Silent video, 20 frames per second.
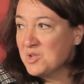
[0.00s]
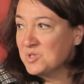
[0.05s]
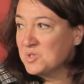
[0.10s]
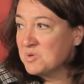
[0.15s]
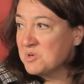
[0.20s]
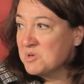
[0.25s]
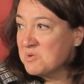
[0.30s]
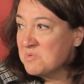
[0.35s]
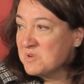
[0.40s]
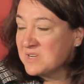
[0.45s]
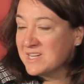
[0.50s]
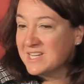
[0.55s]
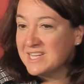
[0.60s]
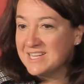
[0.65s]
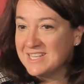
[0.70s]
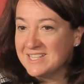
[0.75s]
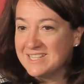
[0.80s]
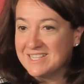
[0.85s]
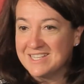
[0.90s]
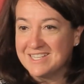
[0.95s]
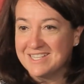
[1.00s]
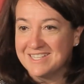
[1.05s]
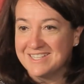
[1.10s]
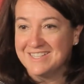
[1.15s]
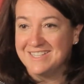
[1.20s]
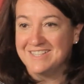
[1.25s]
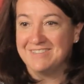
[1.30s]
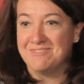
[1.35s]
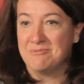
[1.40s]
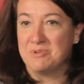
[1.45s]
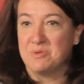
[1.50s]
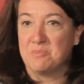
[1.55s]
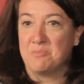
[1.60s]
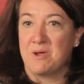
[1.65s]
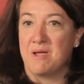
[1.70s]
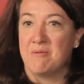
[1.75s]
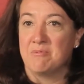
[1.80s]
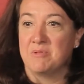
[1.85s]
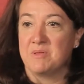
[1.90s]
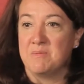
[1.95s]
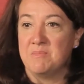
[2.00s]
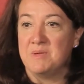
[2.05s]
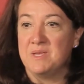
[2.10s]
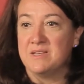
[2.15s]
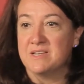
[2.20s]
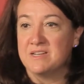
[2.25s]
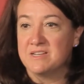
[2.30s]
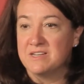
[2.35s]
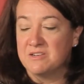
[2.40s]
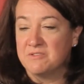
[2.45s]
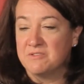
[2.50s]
So I know we'll probably be done